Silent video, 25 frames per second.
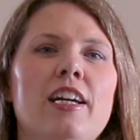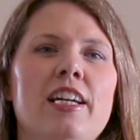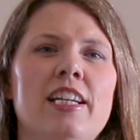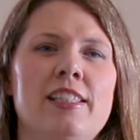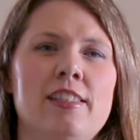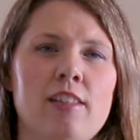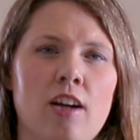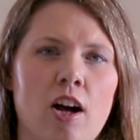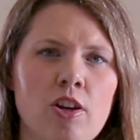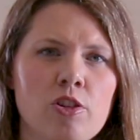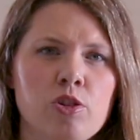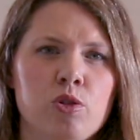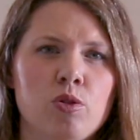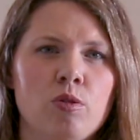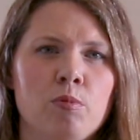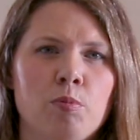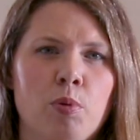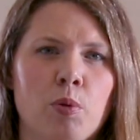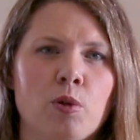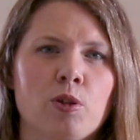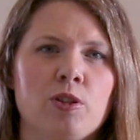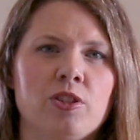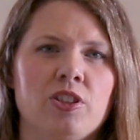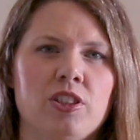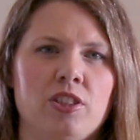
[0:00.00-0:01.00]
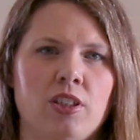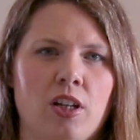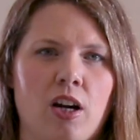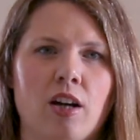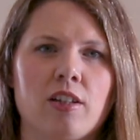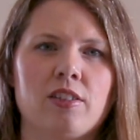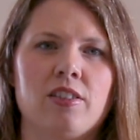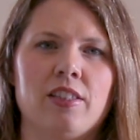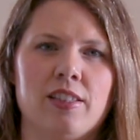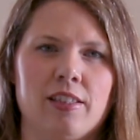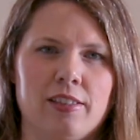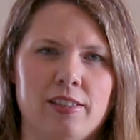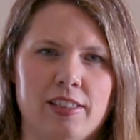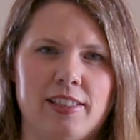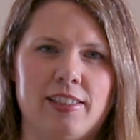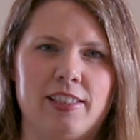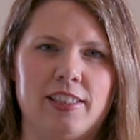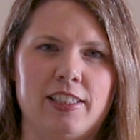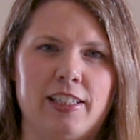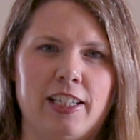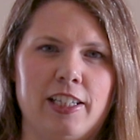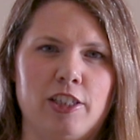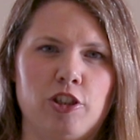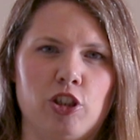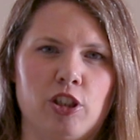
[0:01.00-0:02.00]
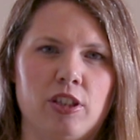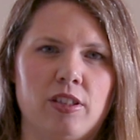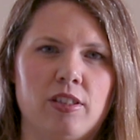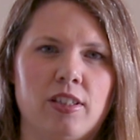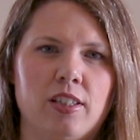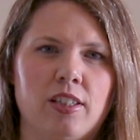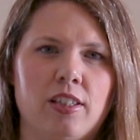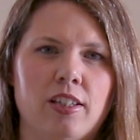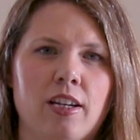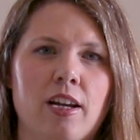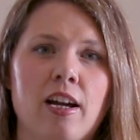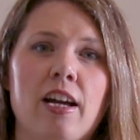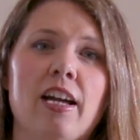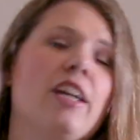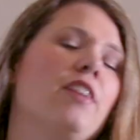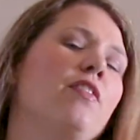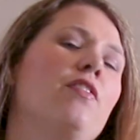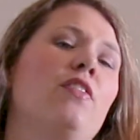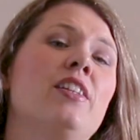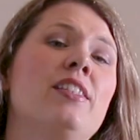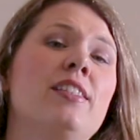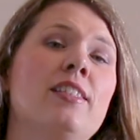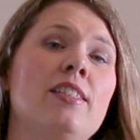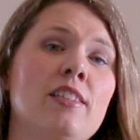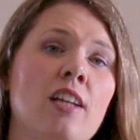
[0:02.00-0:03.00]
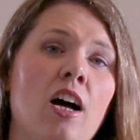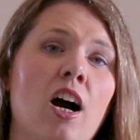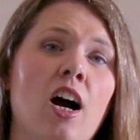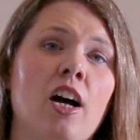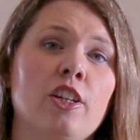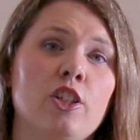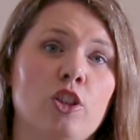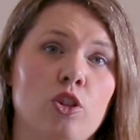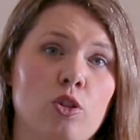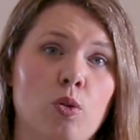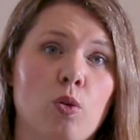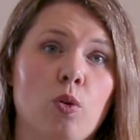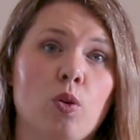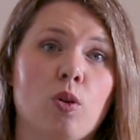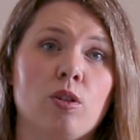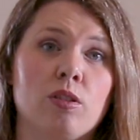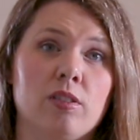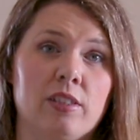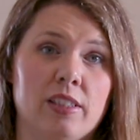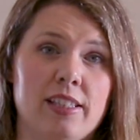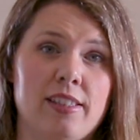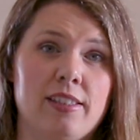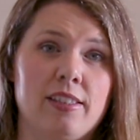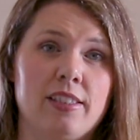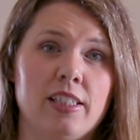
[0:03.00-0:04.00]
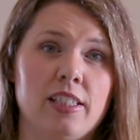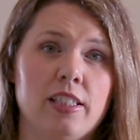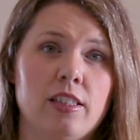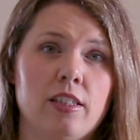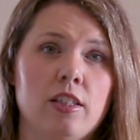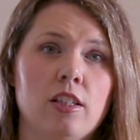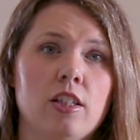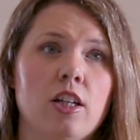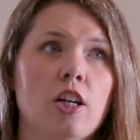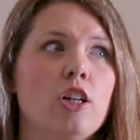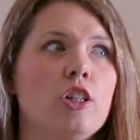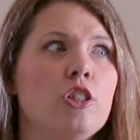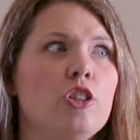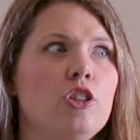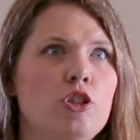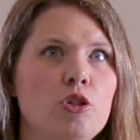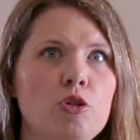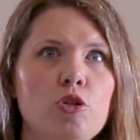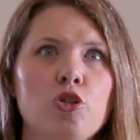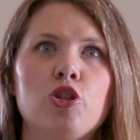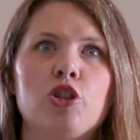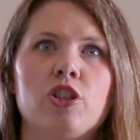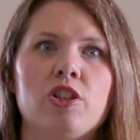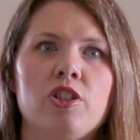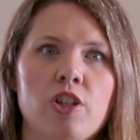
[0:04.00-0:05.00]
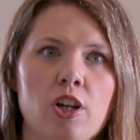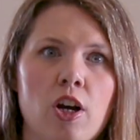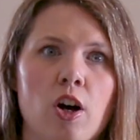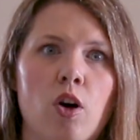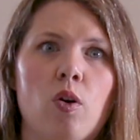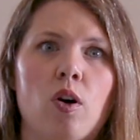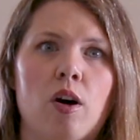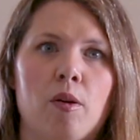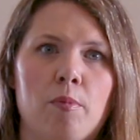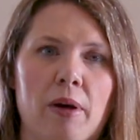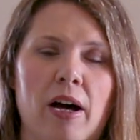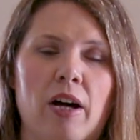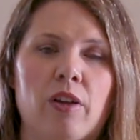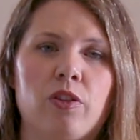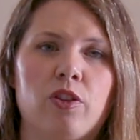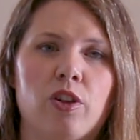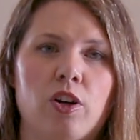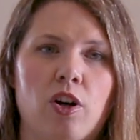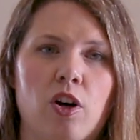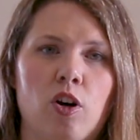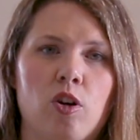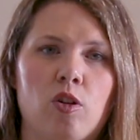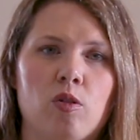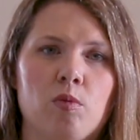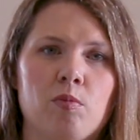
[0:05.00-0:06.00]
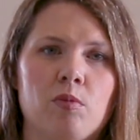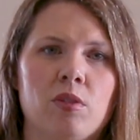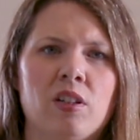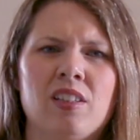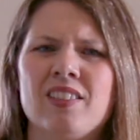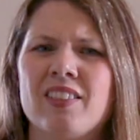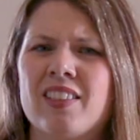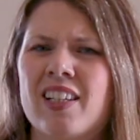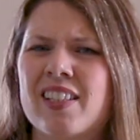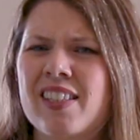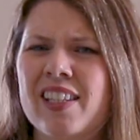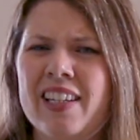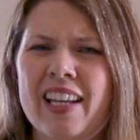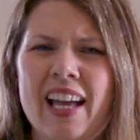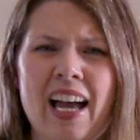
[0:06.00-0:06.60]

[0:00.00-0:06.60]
It's also important to talk to the listing agent. If it's not your listing, you should know about the home. Does it